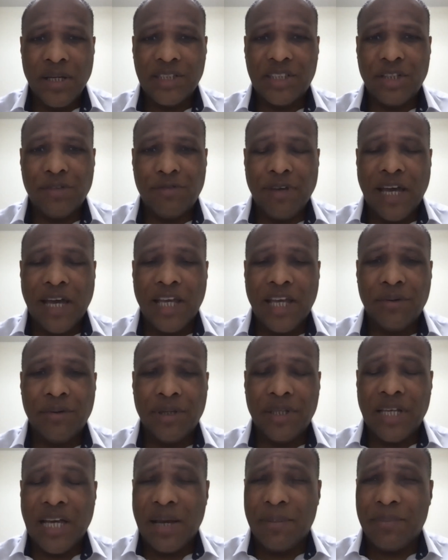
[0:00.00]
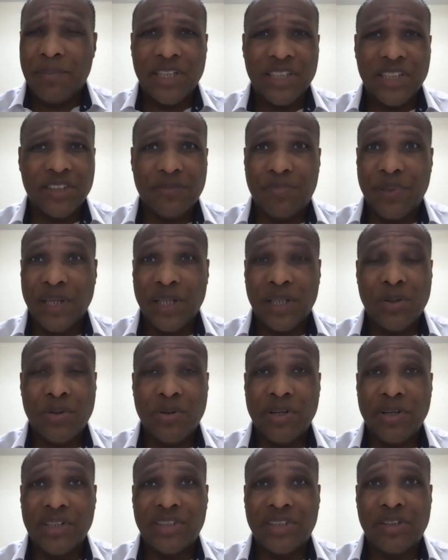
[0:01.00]
It's devaluing not because of
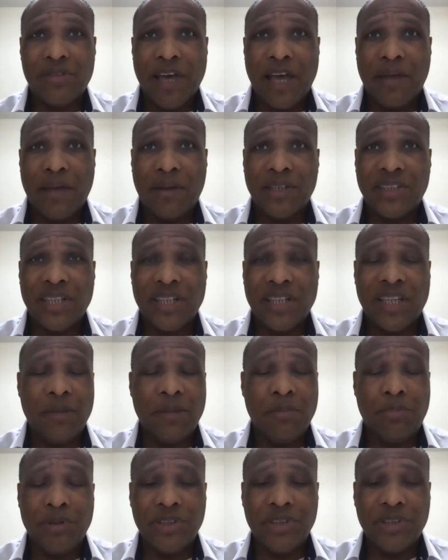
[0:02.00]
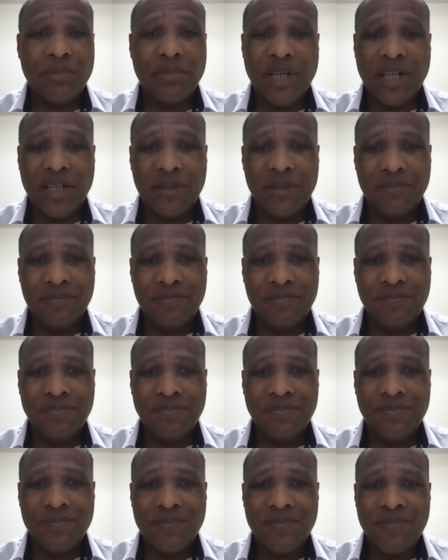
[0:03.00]
Bitcoin, it's devaluing because they keep printing money.
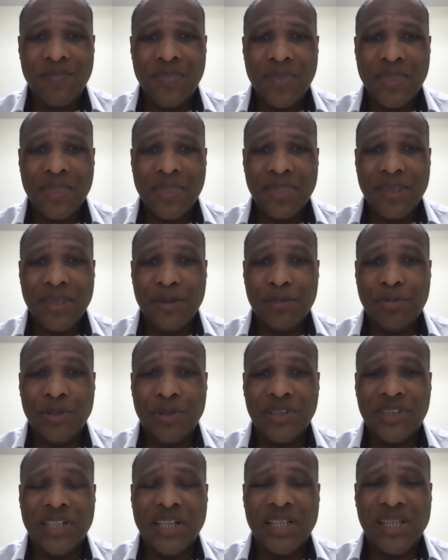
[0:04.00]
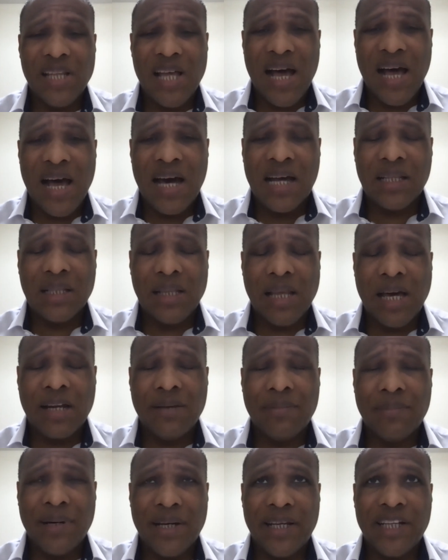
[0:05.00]
They're printing a lot
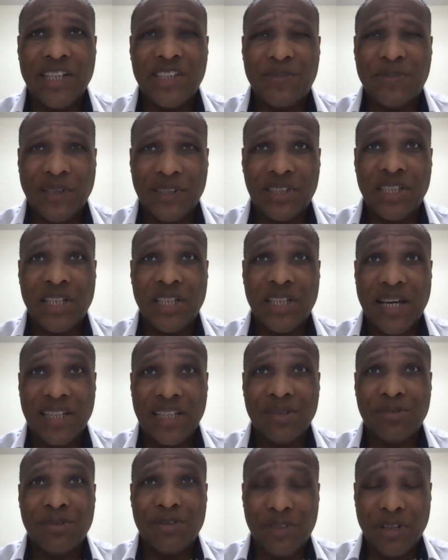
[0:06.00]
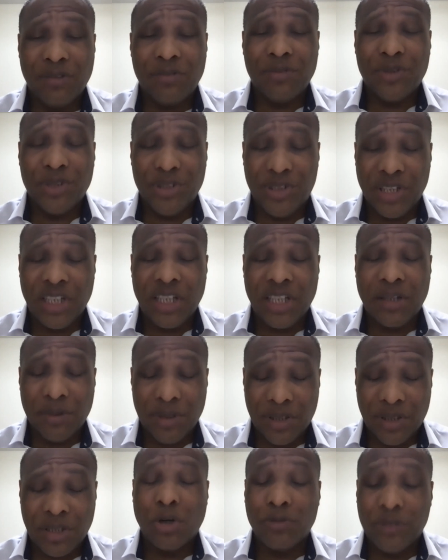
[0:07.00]
of money, and especially now that we're dealing
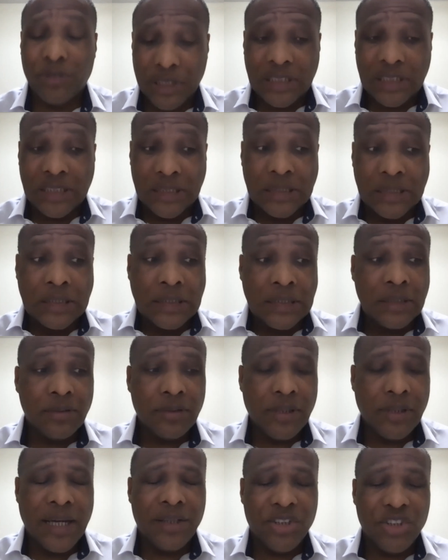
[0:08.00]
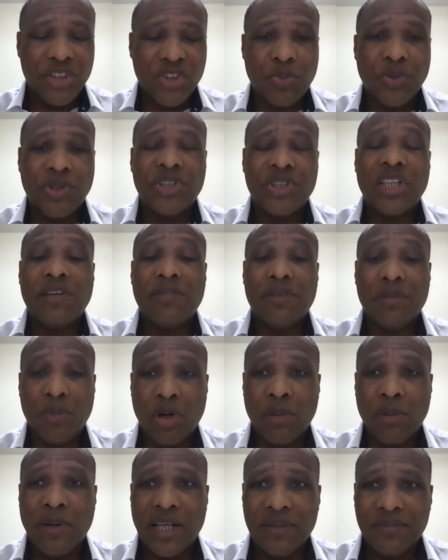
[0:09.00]
with COVID, right? There's printing even
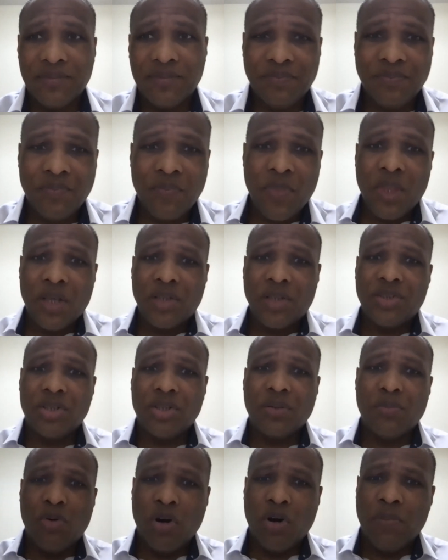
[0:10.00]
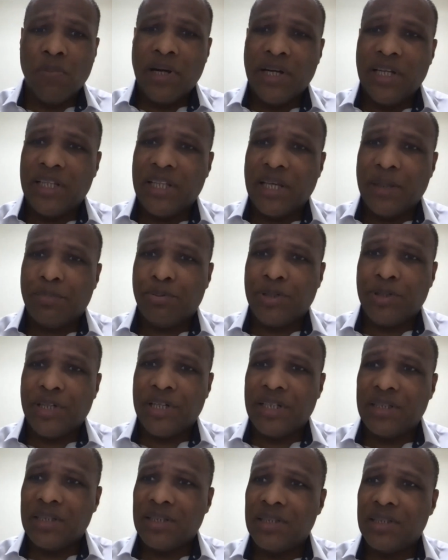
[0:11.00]
more money. So the more money they
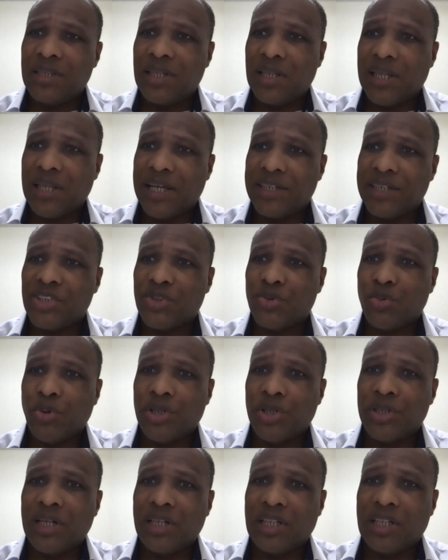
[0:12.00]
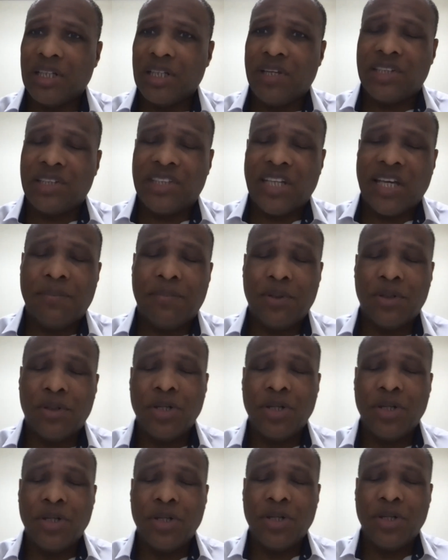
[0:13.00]
print, the less it's worth. I'll give you an example.
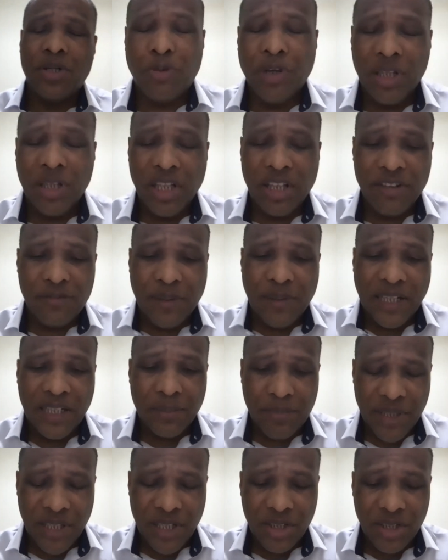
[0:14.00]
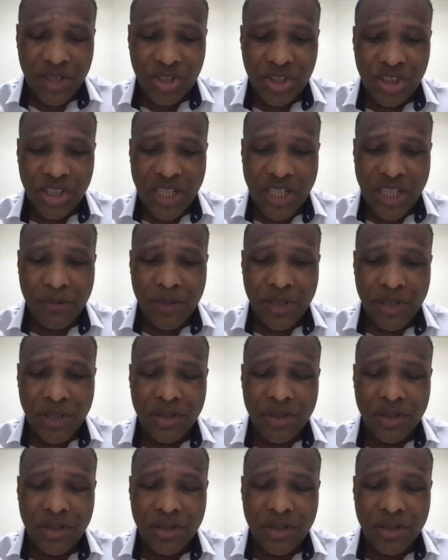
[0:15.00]
If we live by the beach and